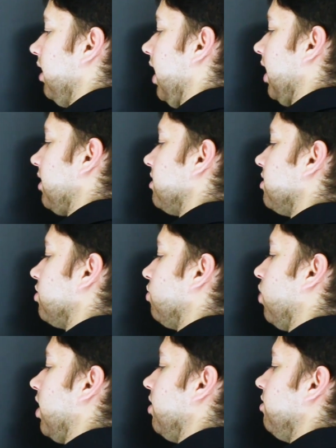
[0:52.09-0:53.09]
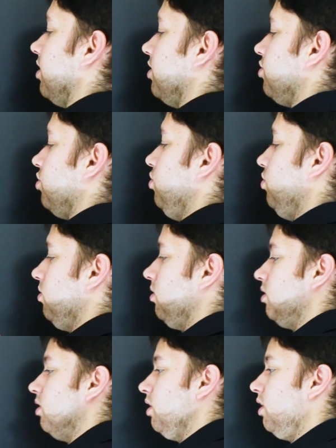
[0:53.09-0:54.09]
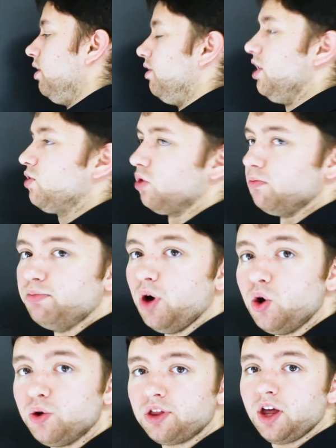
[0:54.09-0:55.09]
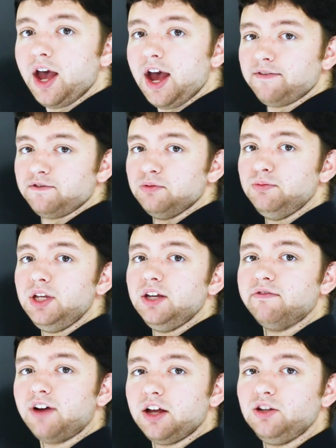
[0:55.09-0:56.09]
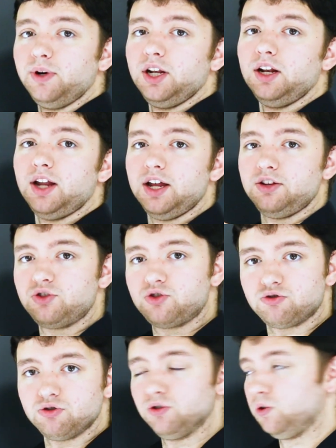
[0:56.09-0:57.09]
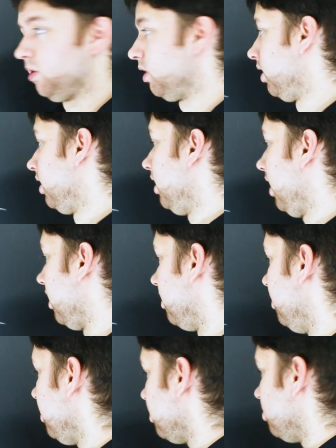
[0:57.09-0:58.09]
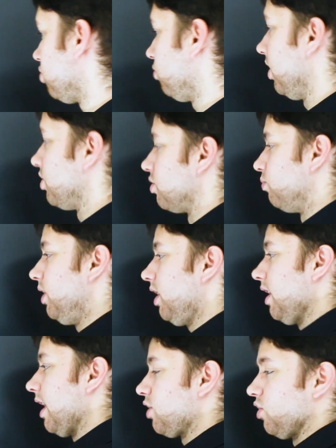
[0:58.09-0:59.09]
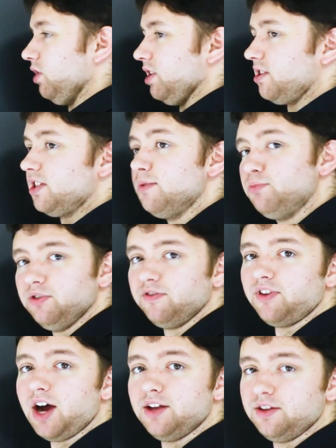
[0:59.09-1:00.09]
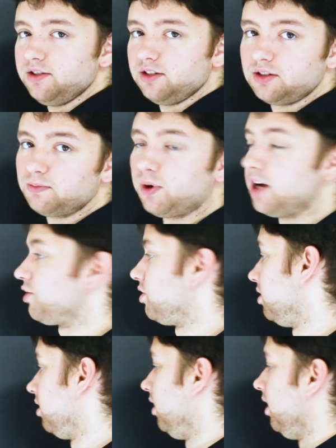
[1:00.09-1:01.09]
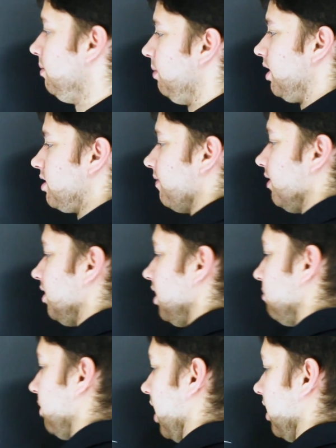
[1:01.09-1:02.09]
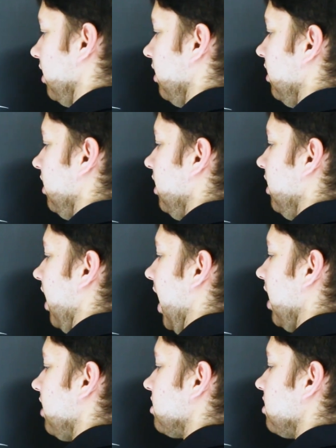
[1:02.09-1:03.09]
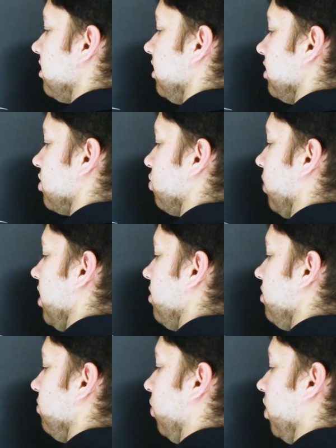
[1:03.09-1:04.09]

x is greater than 2, these would both have to be evaluated as true. And in this situation, we can actually simplify this expression, because if you think about it, x is greater than